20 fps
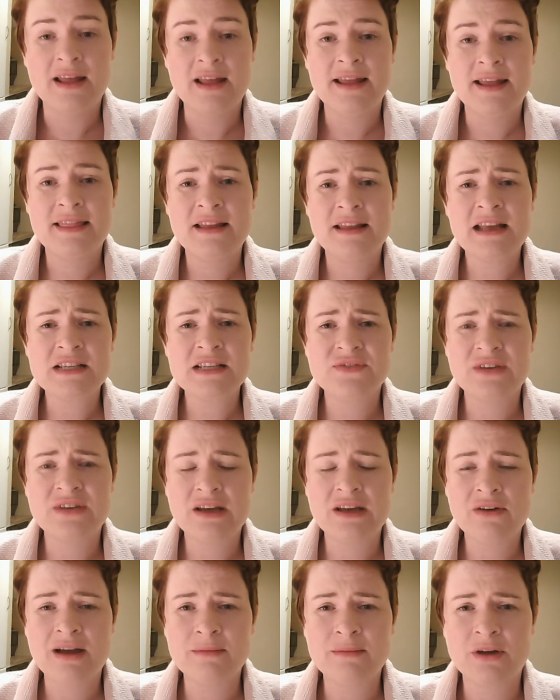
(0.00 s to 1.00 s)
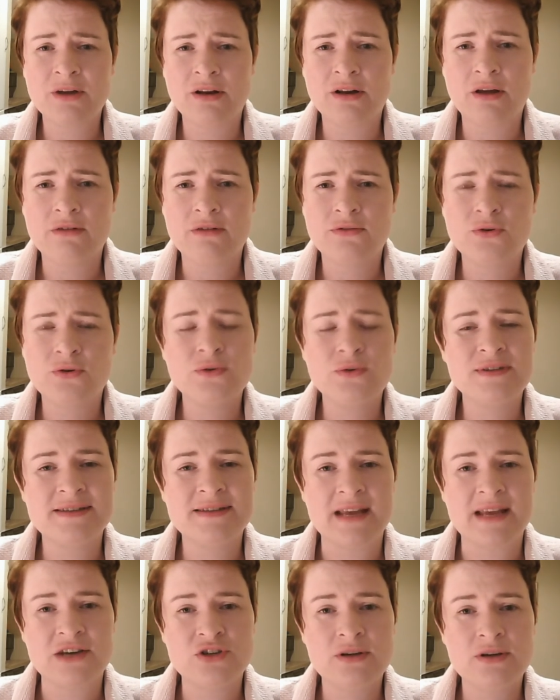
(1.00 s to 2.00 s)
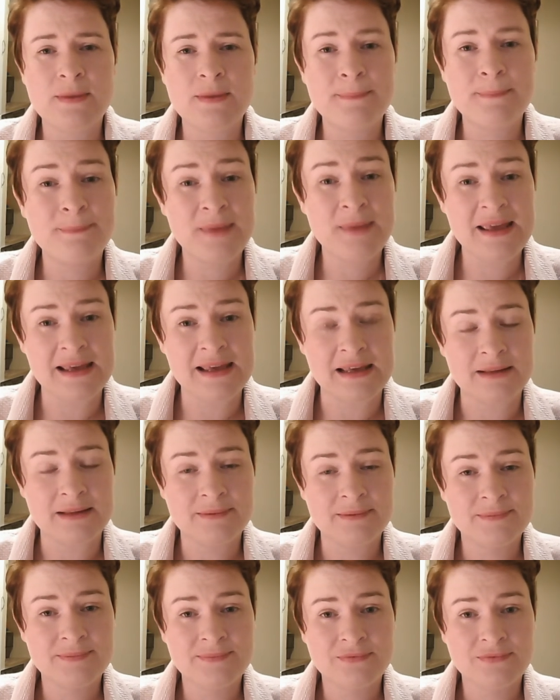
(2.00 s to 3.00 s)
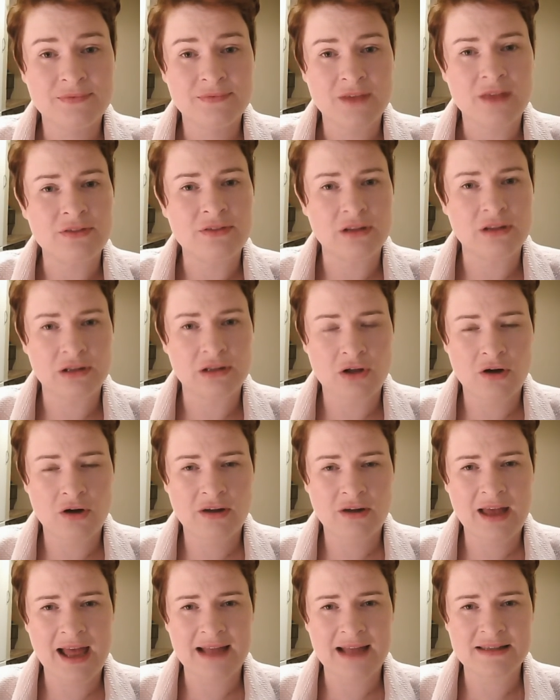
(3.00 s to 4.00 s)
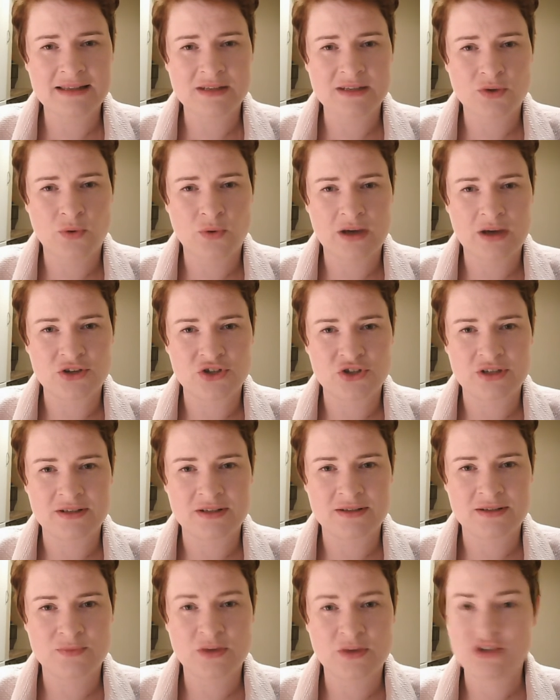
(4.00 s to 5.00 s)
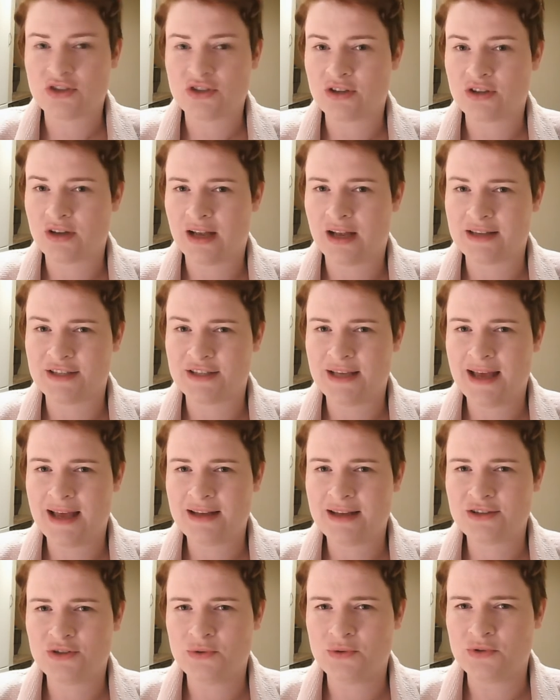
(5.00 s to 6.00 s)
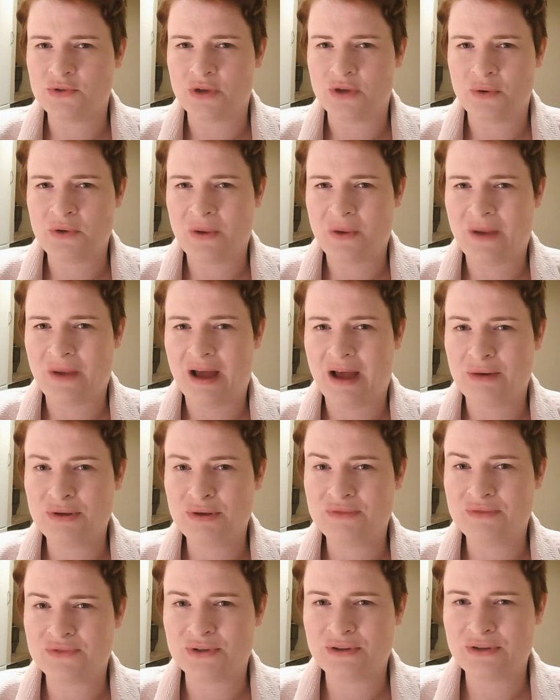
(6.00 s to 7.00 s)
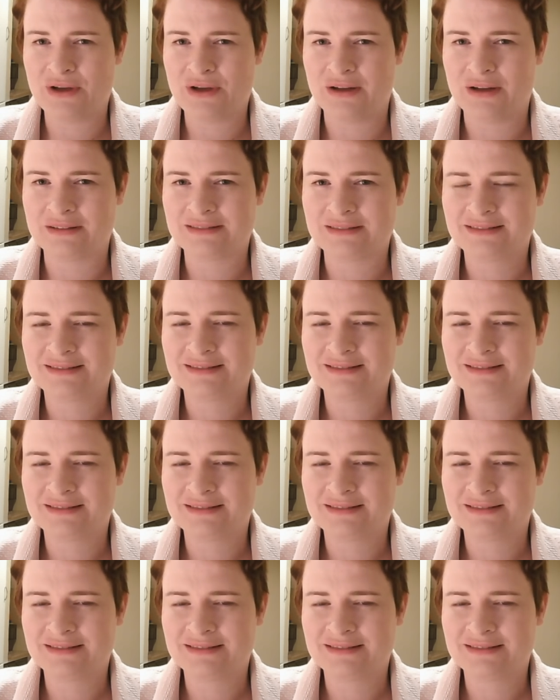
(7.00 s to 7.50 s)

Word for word: In the next video, I'm going to go through section B, the longer answer questions, which as yet you don't know how you've done on.